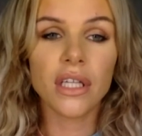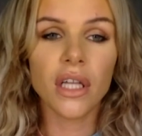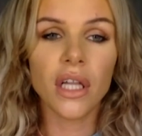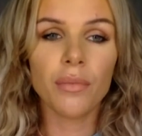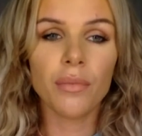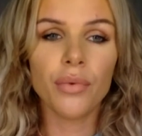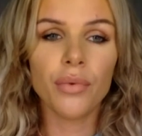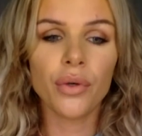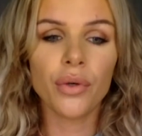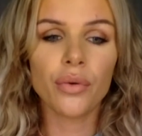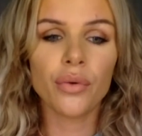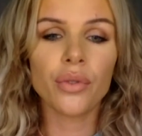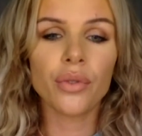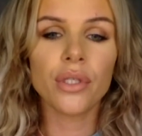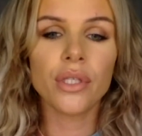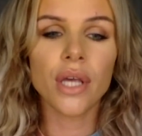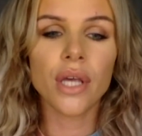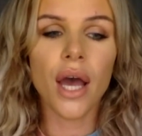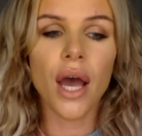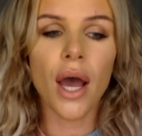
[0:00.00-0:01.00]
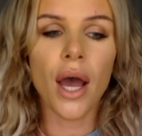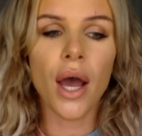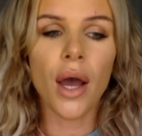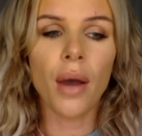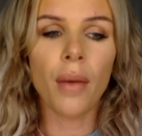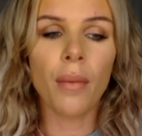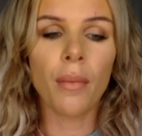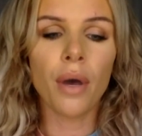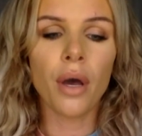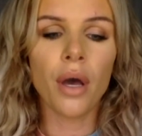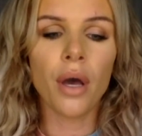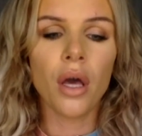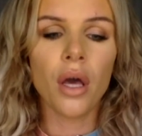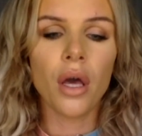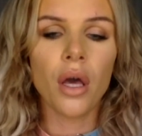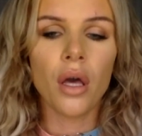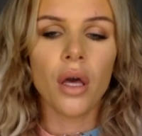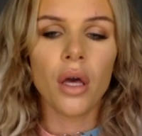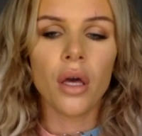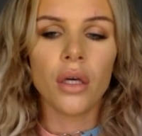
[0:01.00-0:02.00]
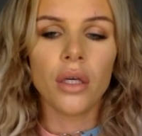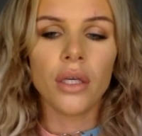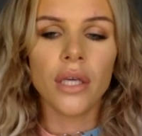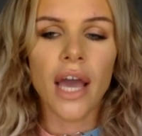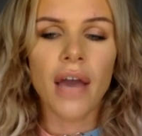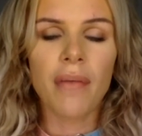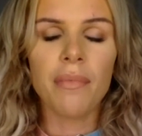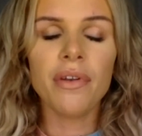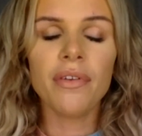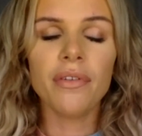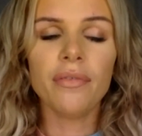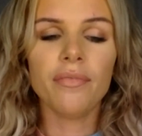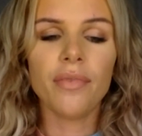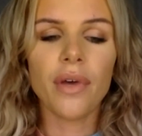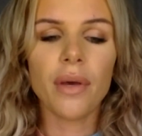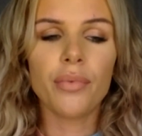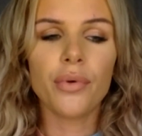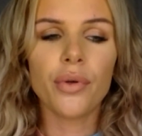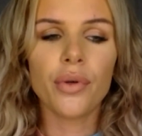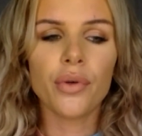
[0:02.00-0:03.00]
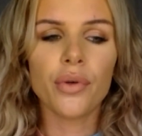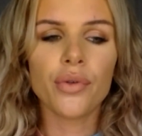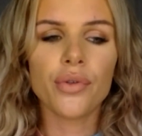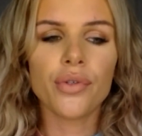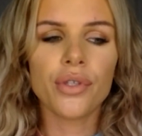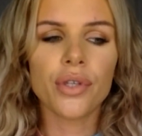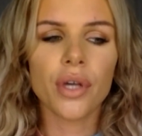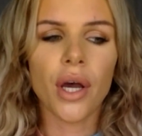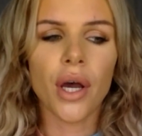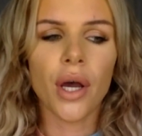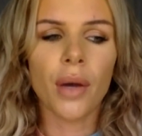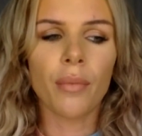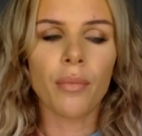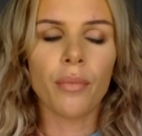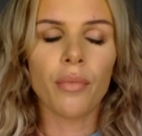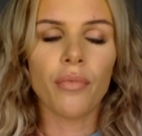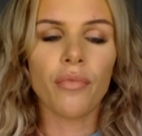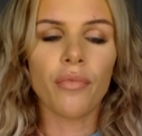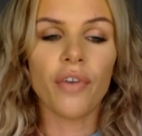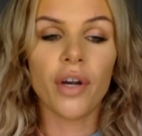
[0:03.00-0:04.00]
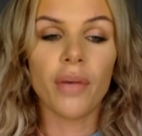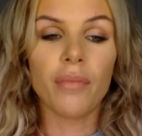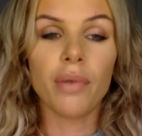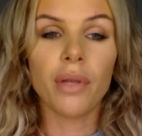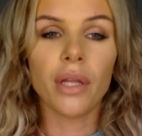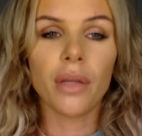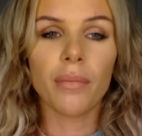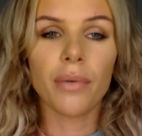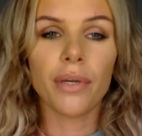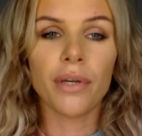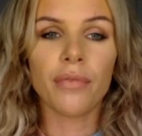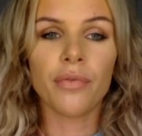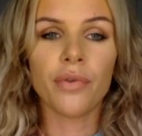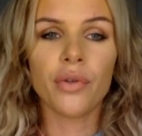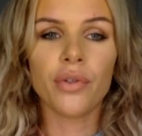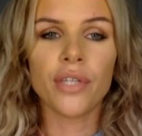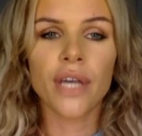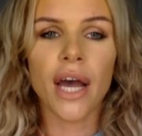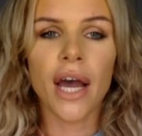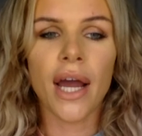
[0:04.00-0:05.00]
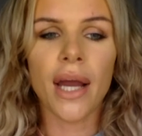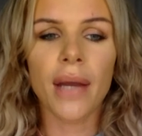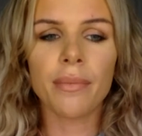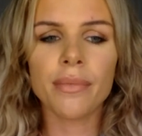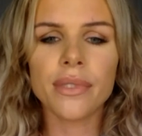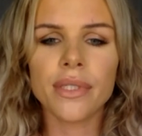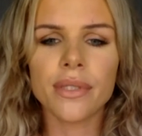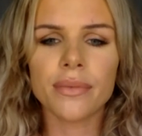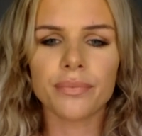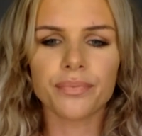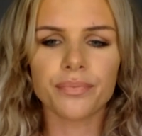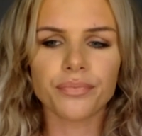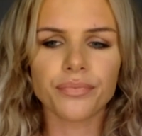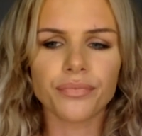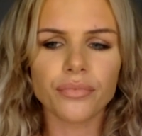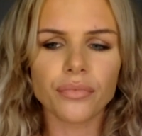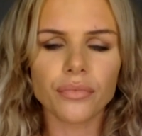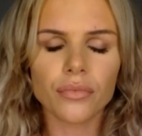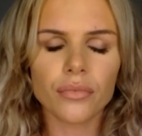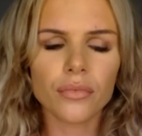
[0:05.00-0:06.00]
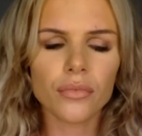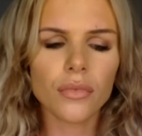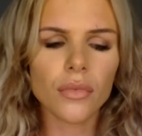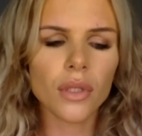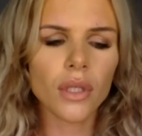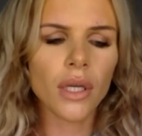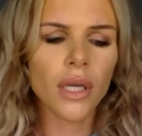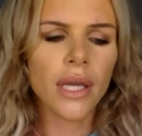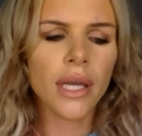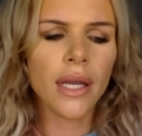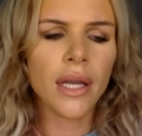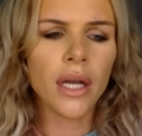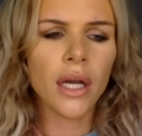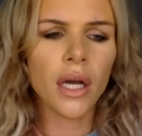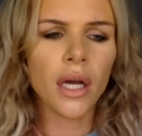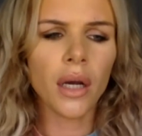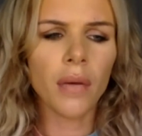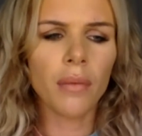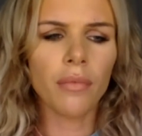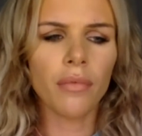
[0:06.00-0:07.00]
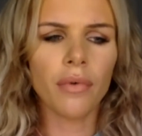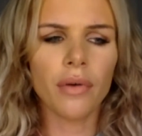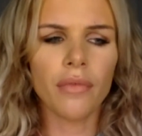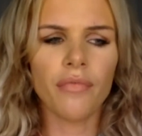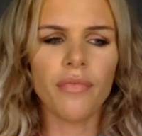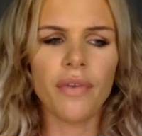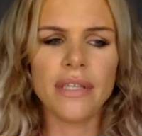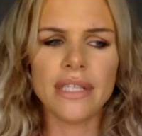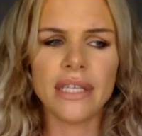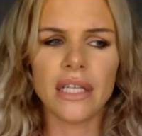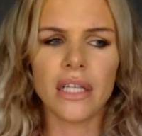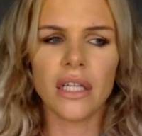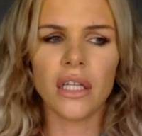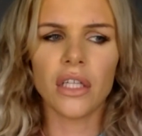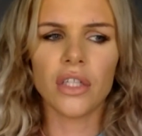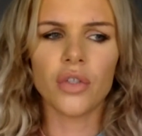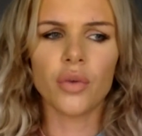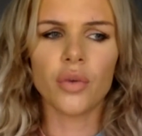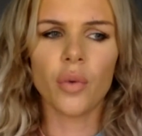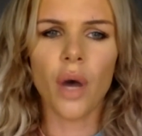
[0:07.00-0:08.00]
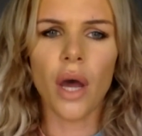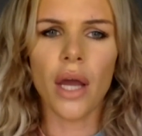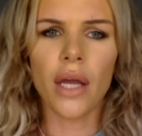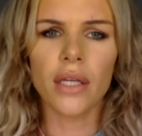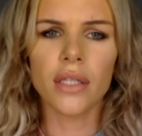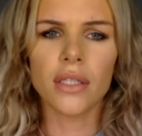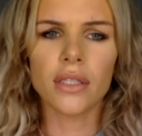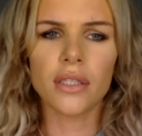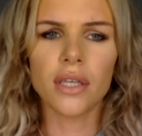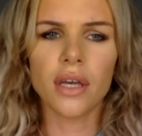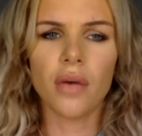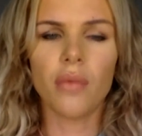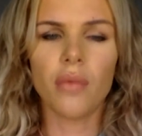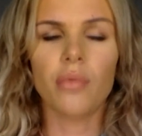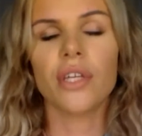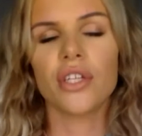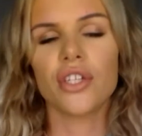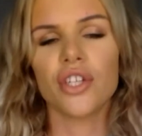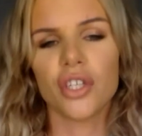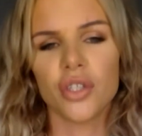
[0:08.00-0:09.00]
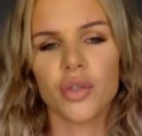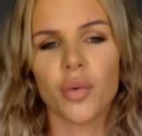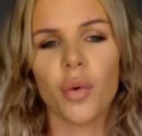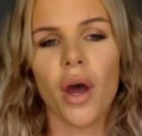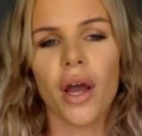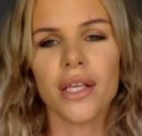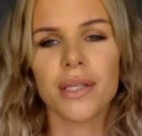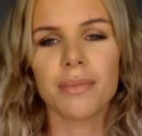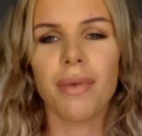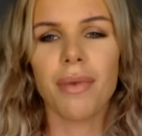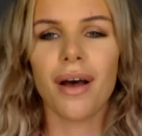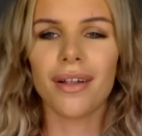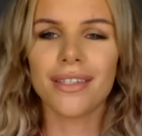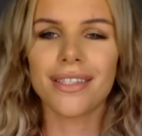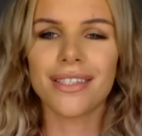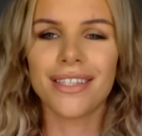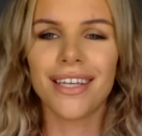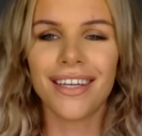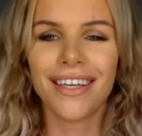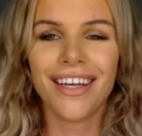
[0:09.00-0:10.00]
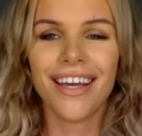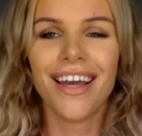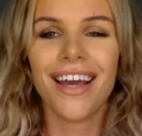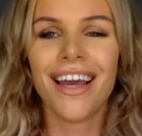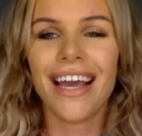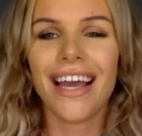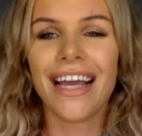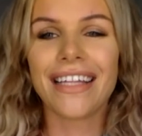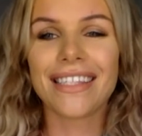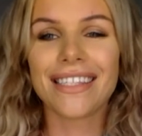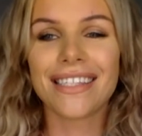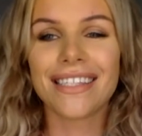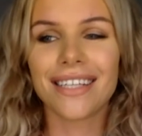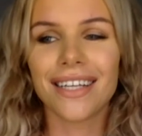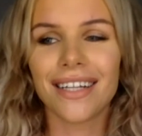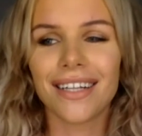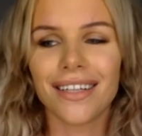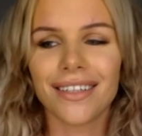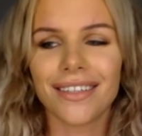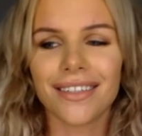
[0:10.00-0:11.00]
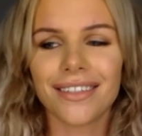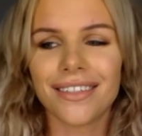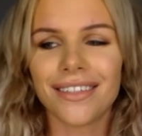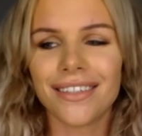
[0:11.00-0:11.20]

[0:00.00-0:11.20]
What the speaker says: abuse. Yeah, I've been abused verbally pretty few times, and physically twice. I would say just twice, but it's still,